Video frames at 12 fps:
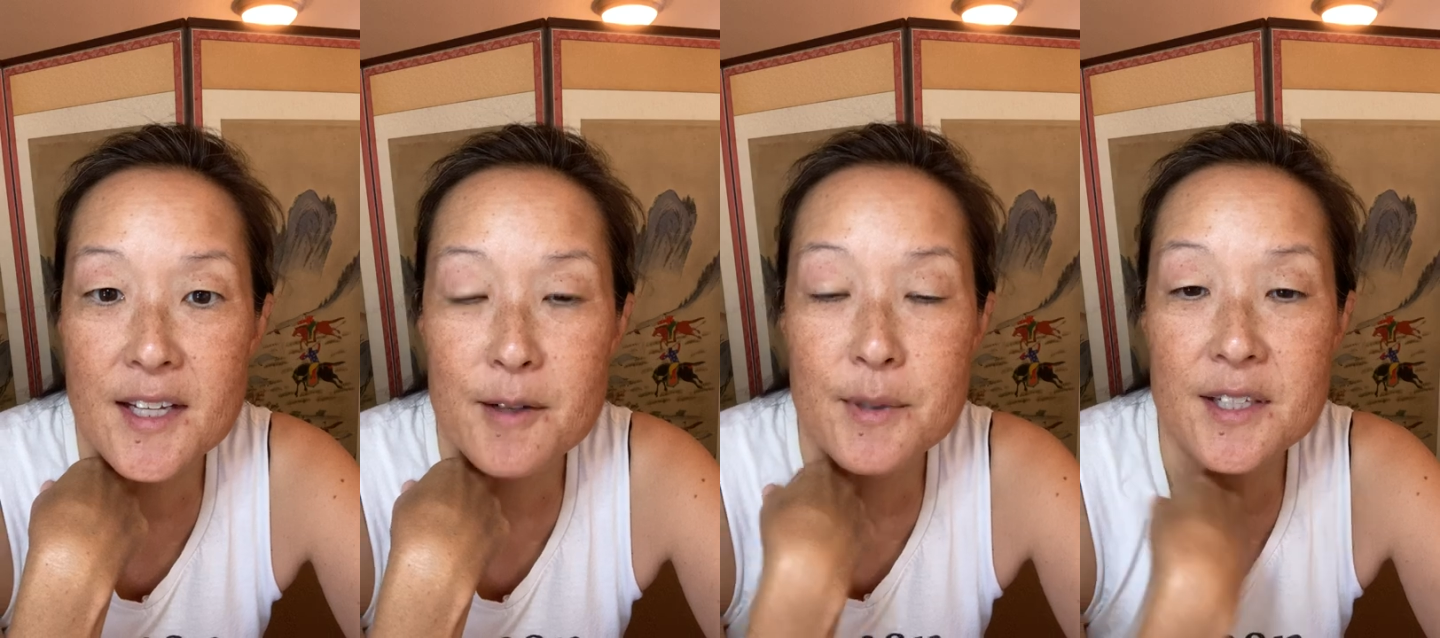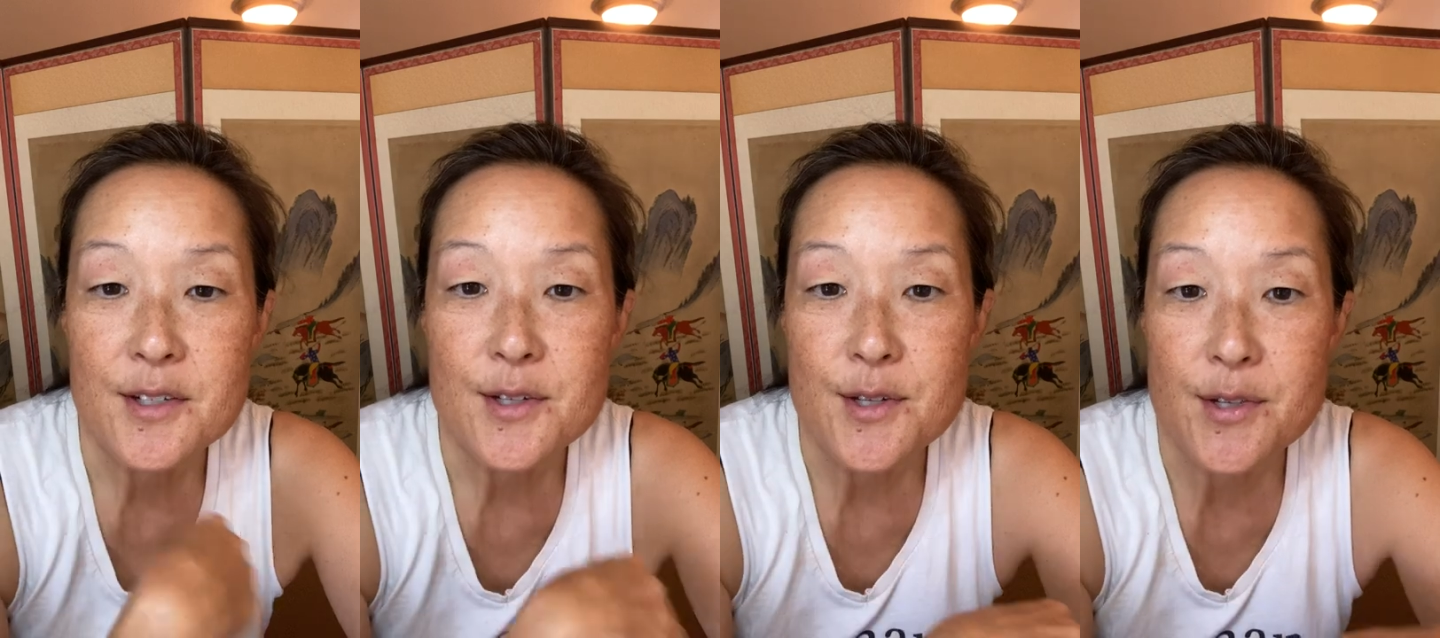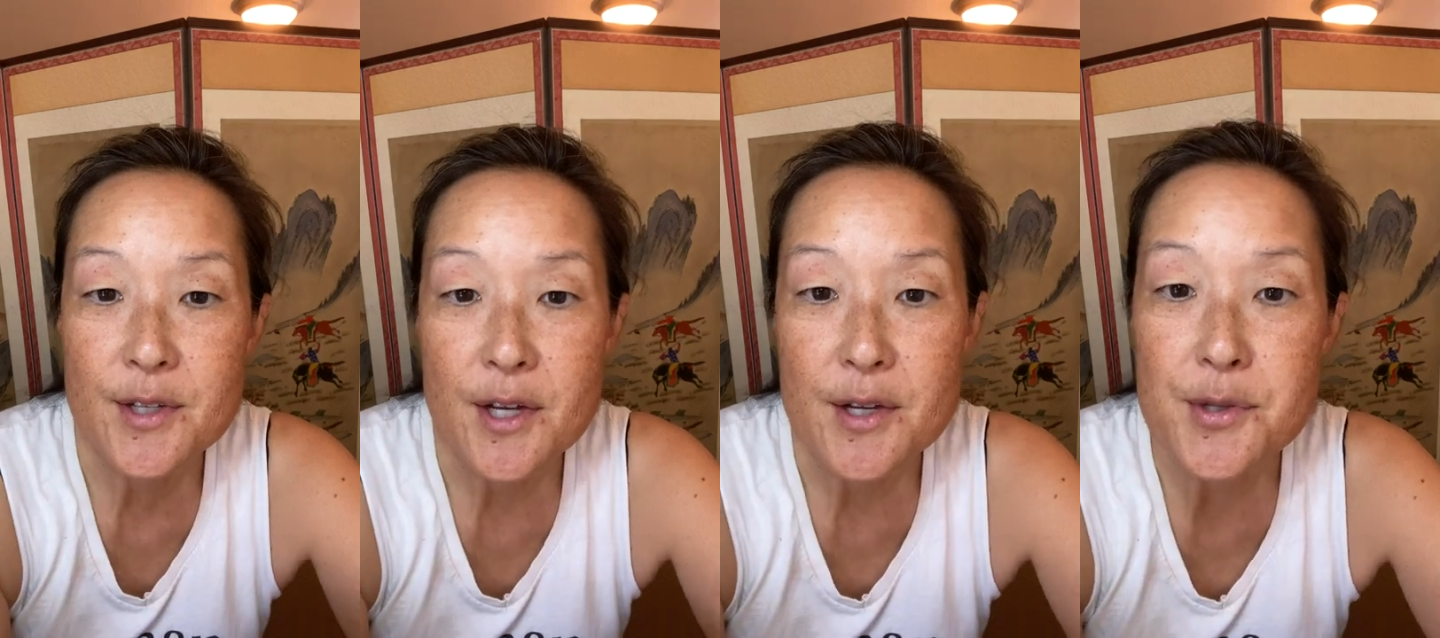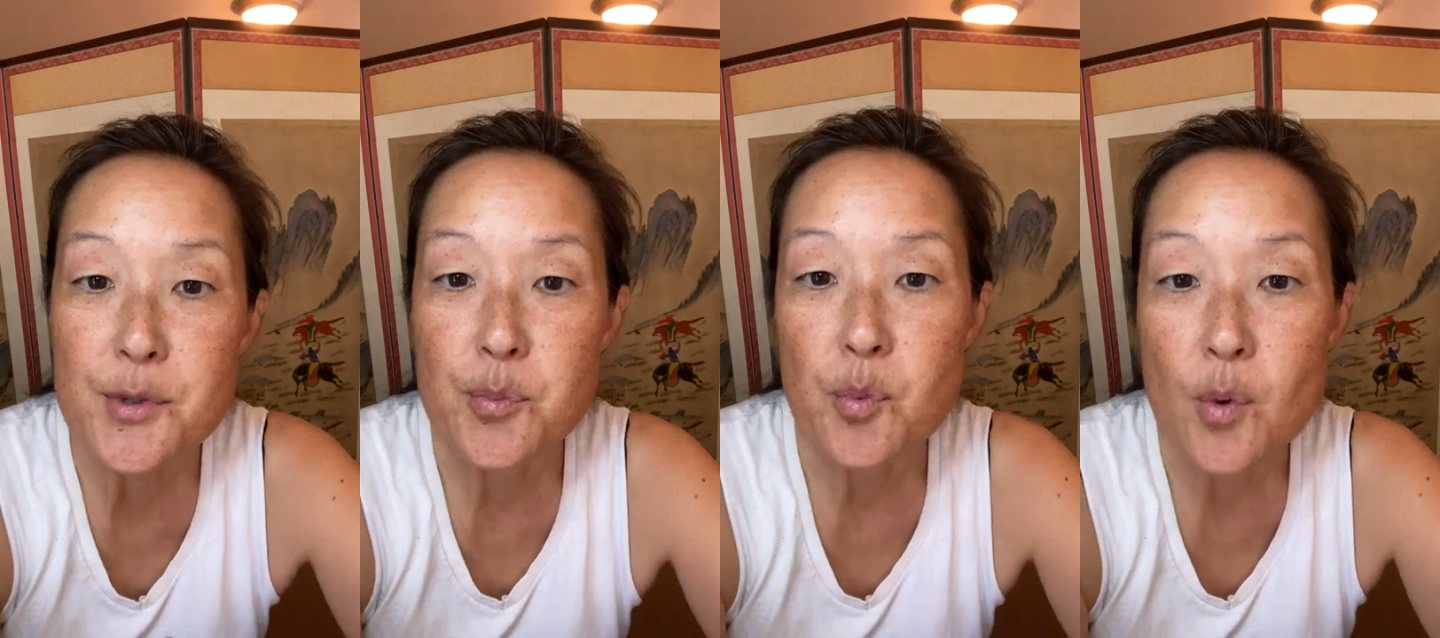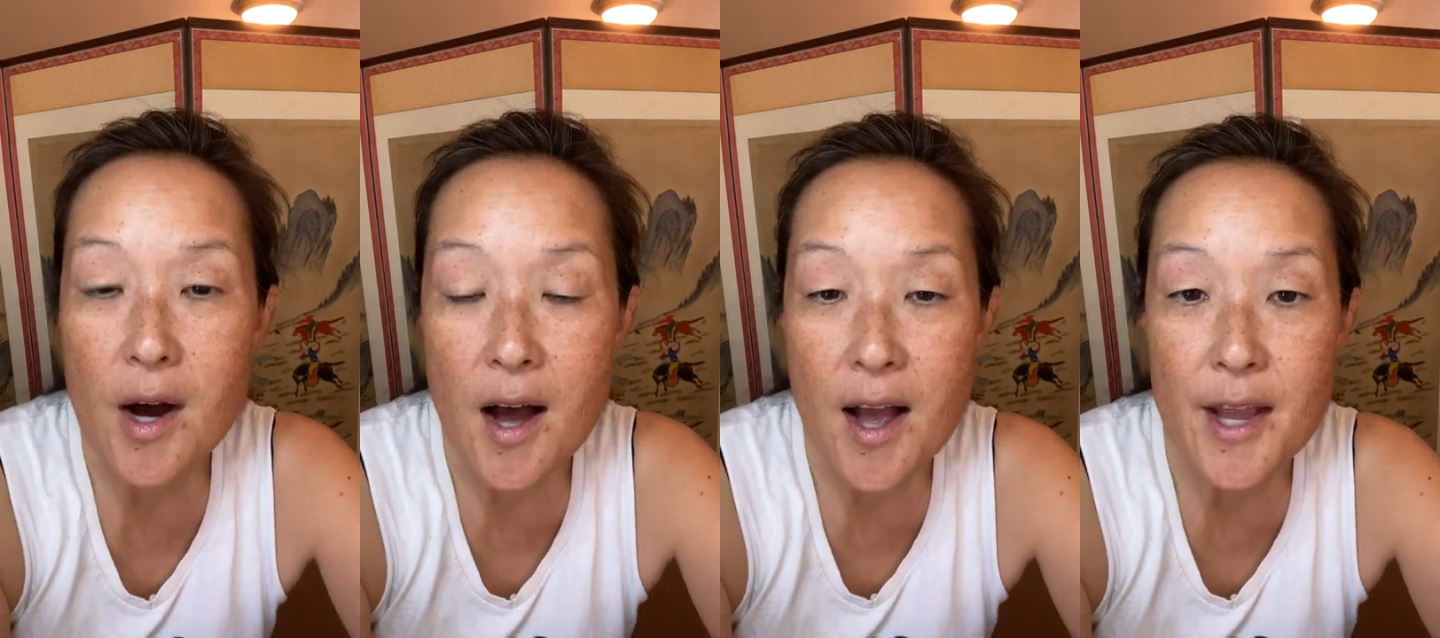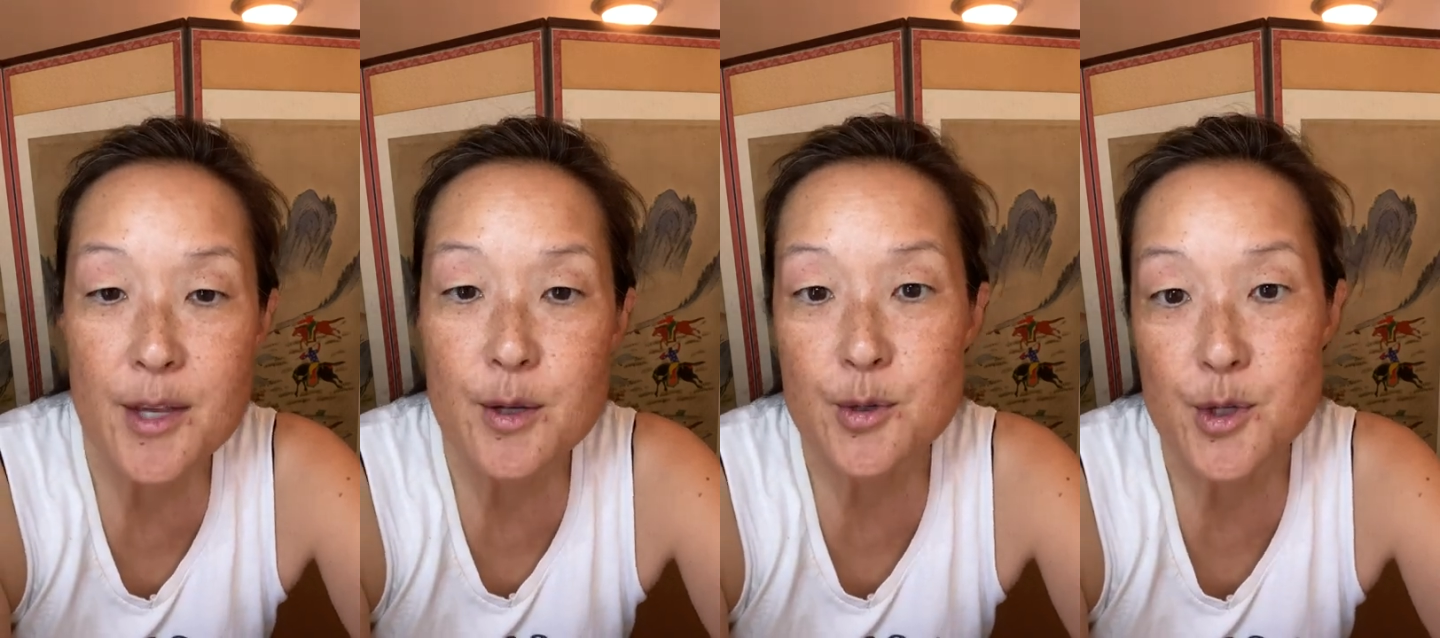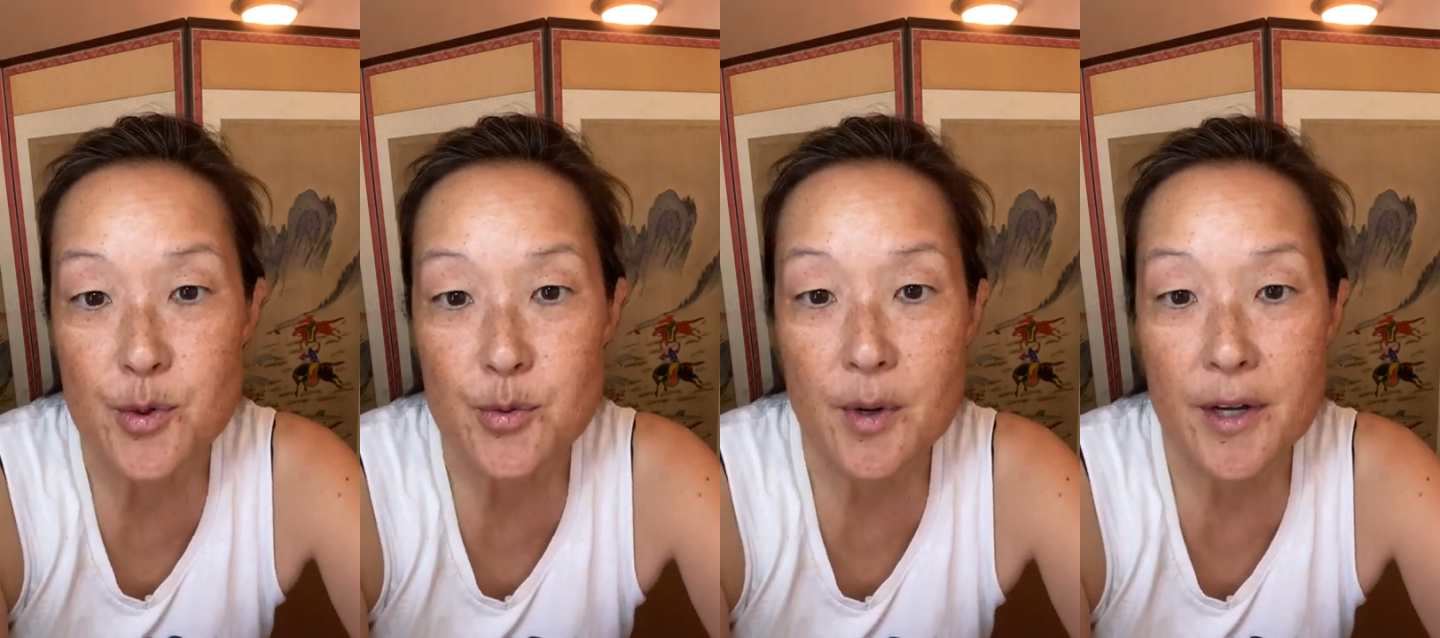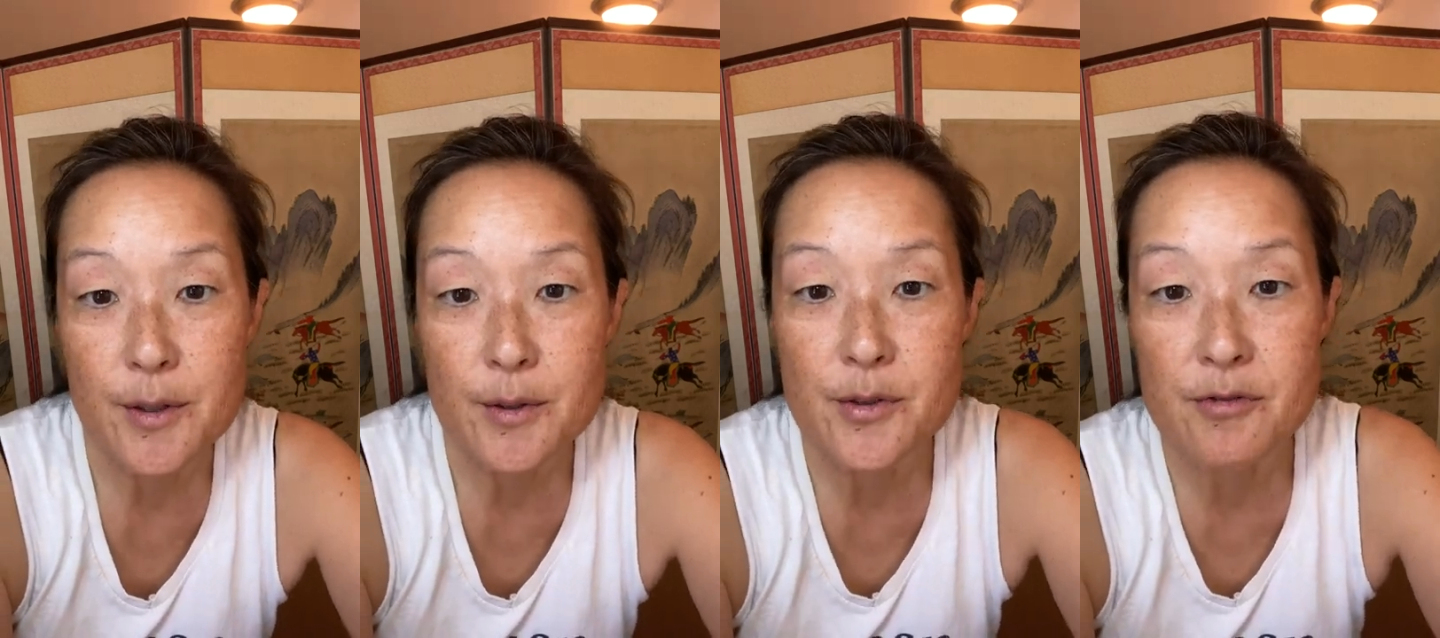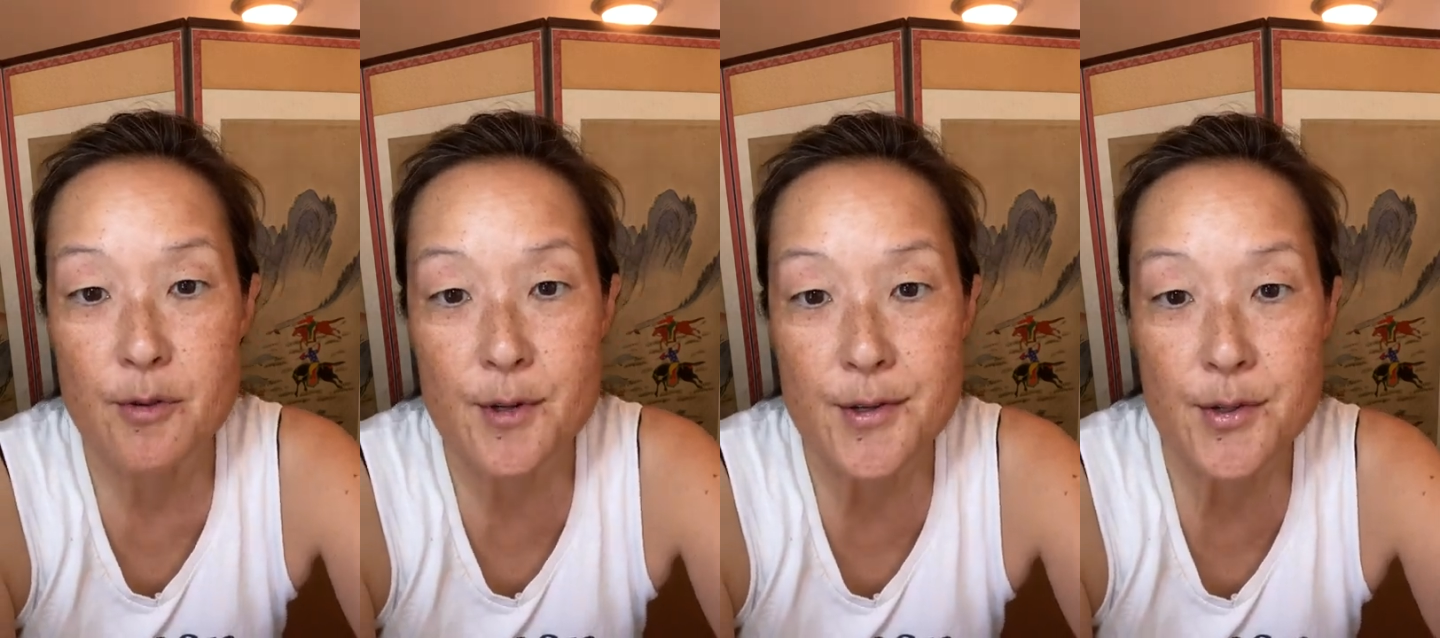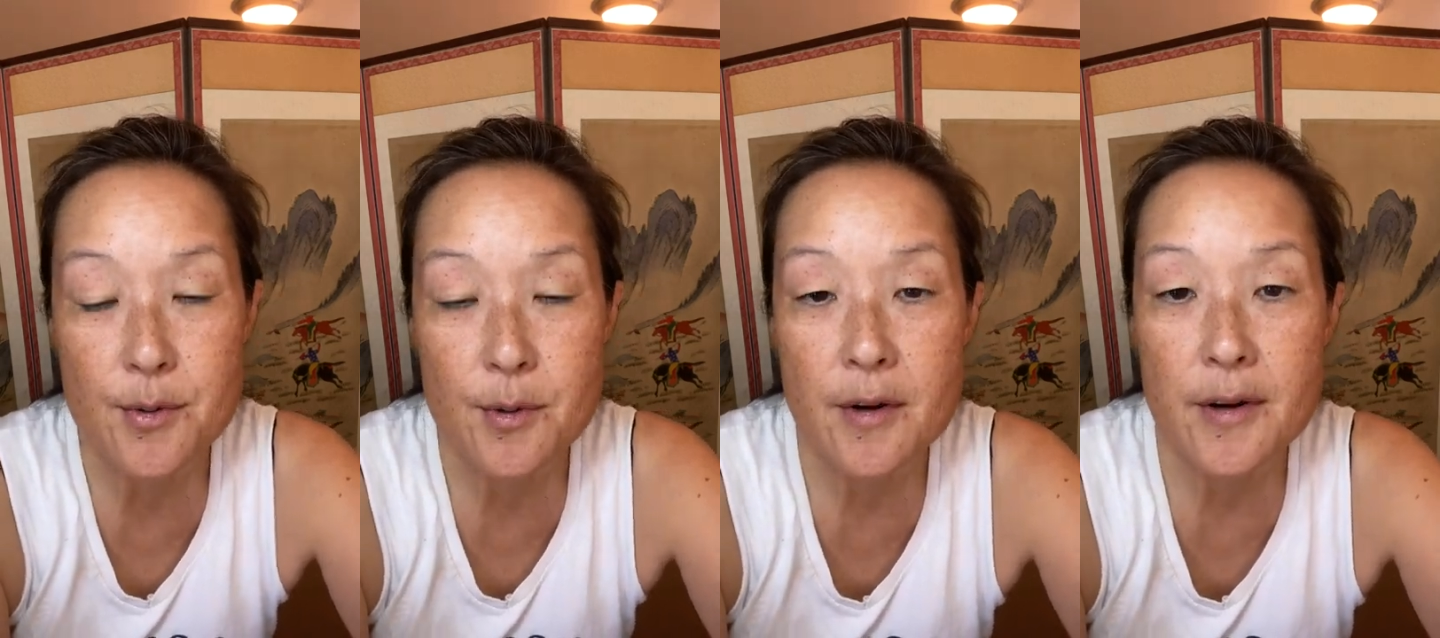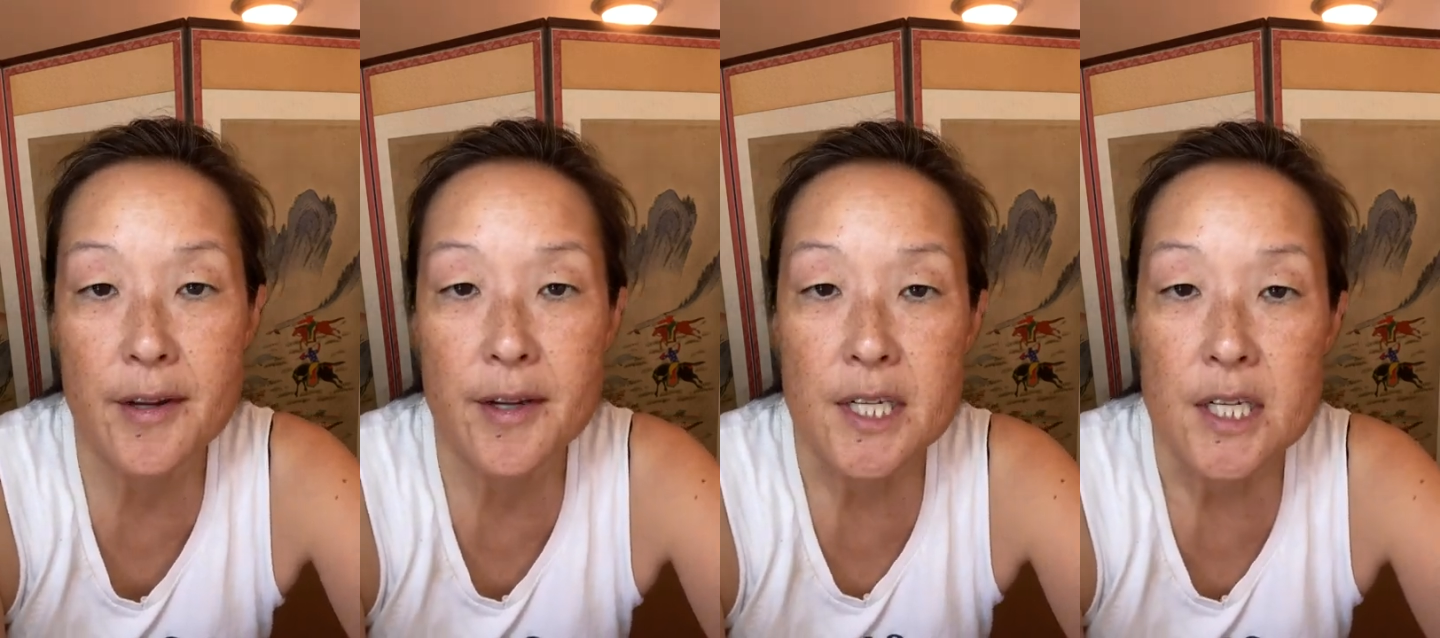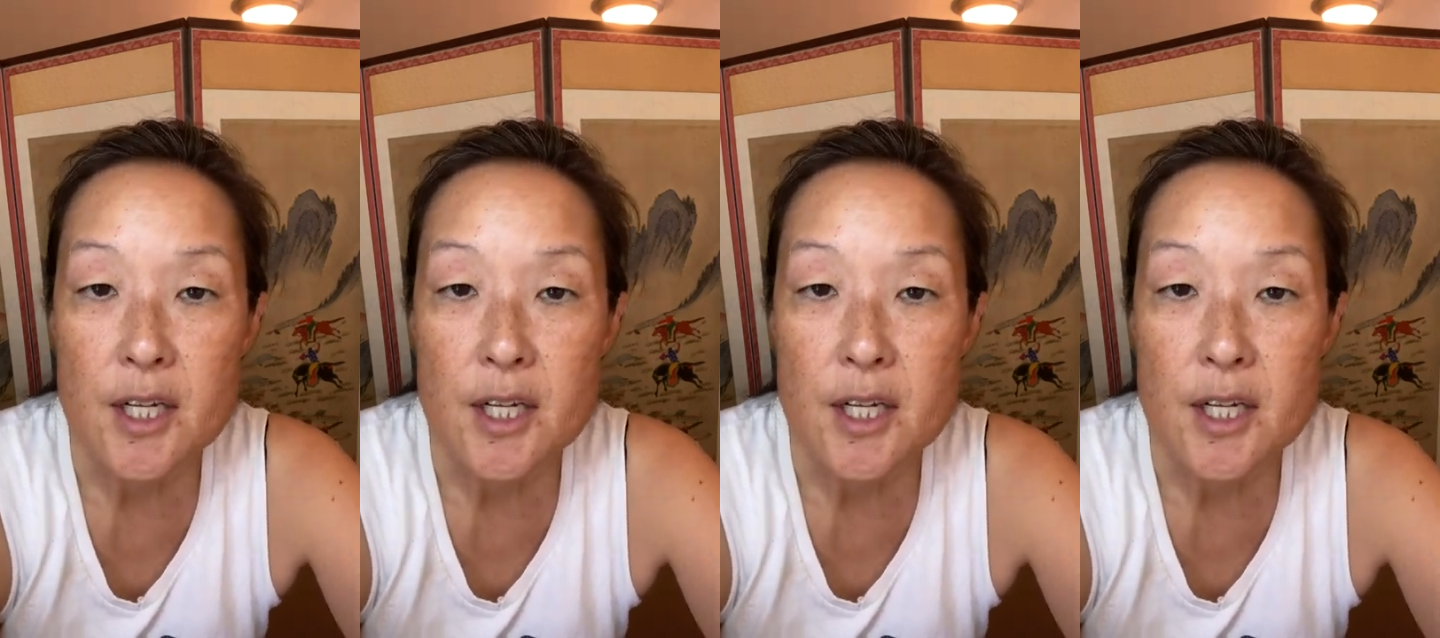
I'm going to discuss why you should write your divorce story.